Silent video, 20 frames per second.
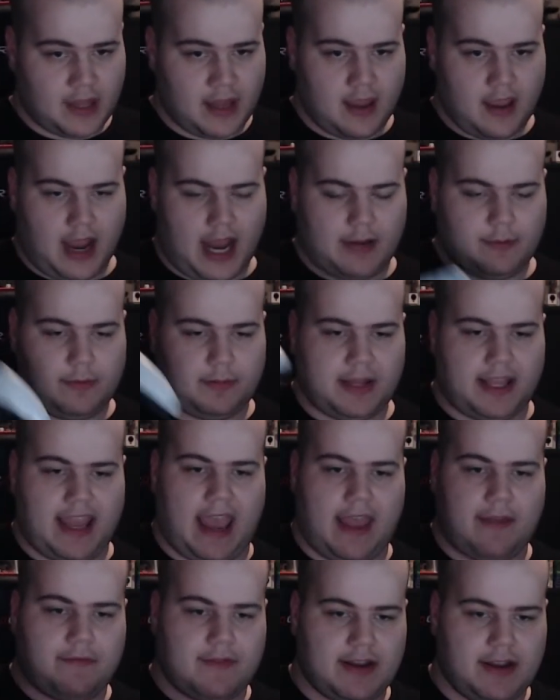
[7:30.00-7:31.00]
I will play
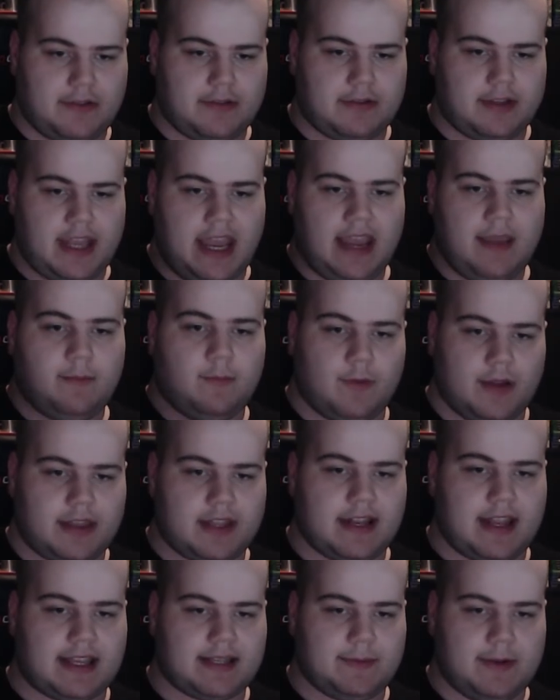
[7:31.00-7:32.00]
every other game with an
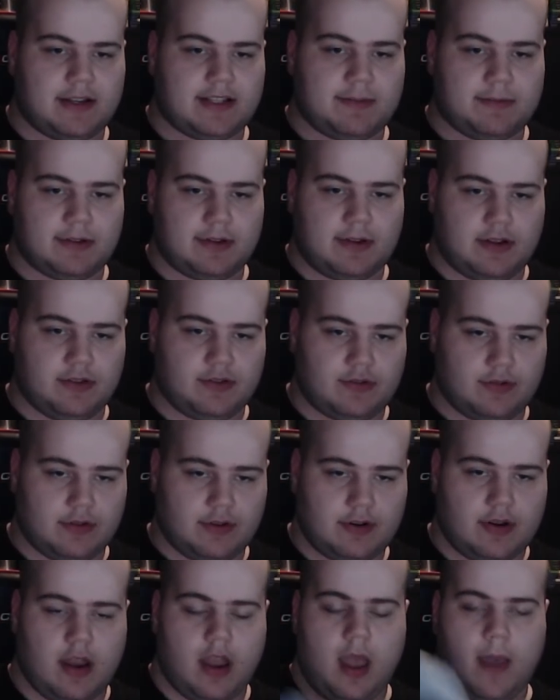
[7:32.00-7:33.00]
Xbox
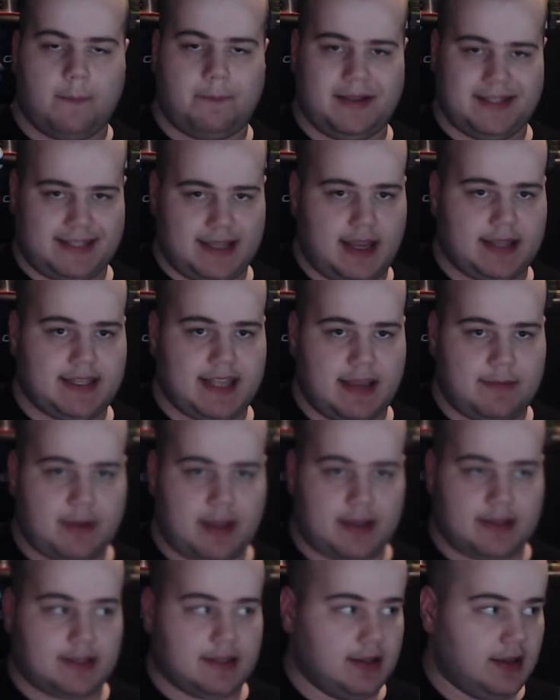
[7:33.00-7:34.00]
controller besides
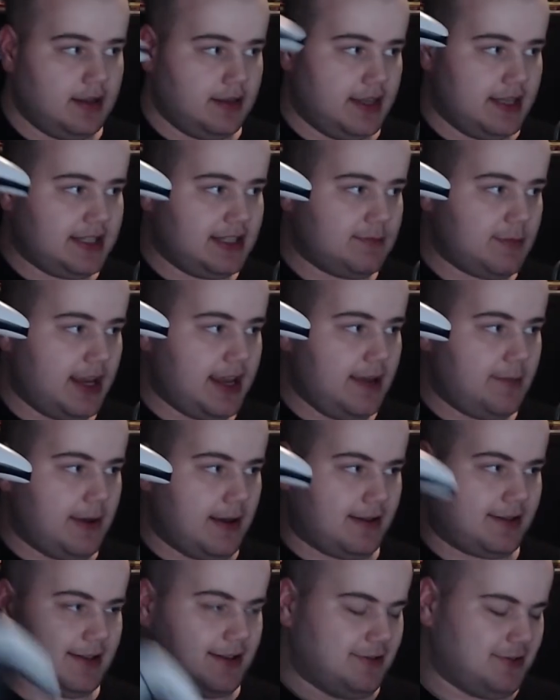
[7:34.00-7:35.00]
Apex. This is my
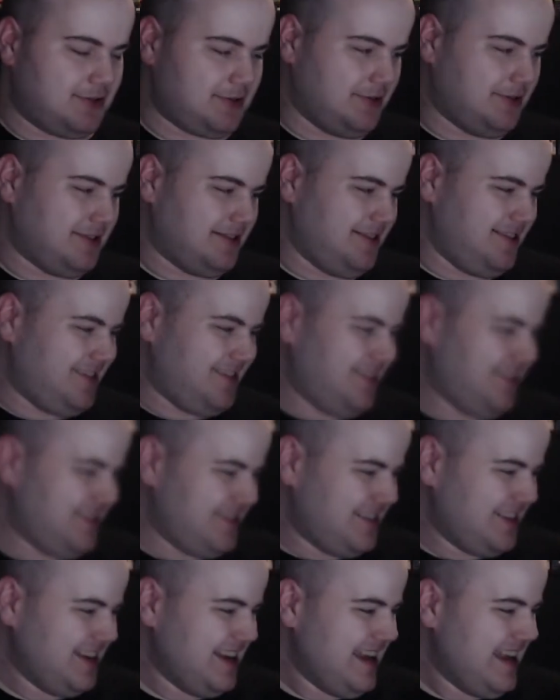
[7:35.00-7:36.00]
Apex controller.
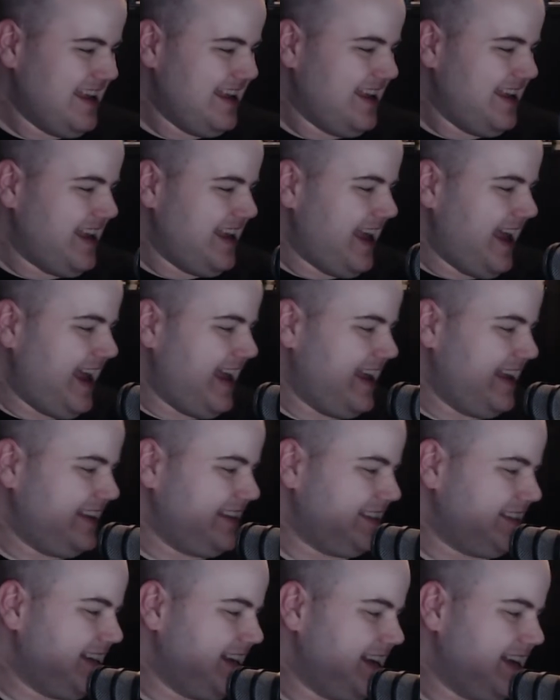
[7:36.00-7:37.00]

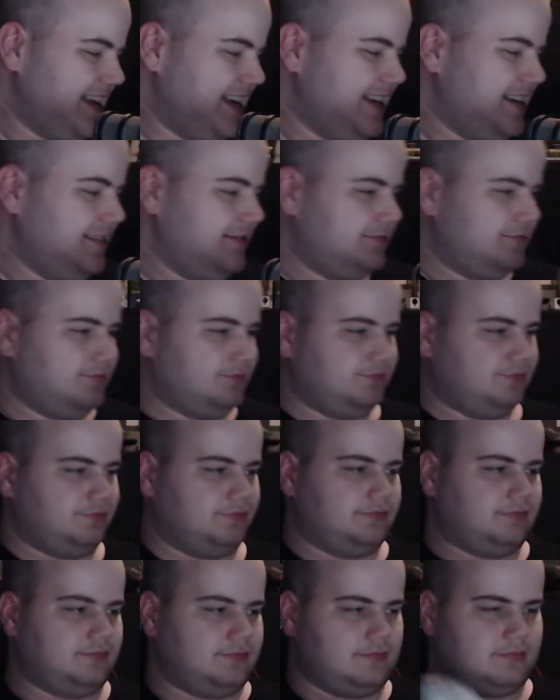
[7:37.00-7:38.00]
And the
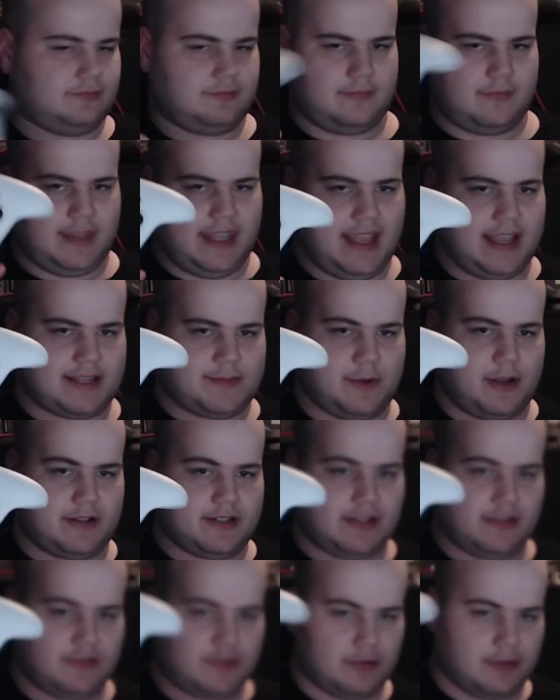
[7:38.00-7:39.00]
Xbox
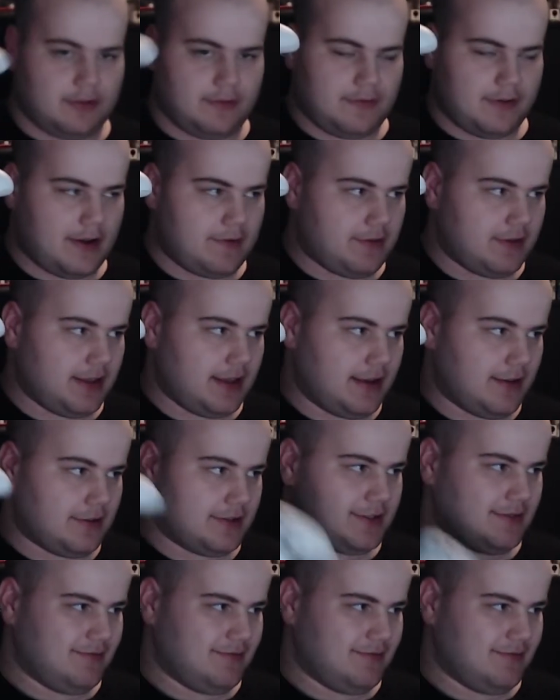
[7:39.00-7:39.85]
controller for everything else.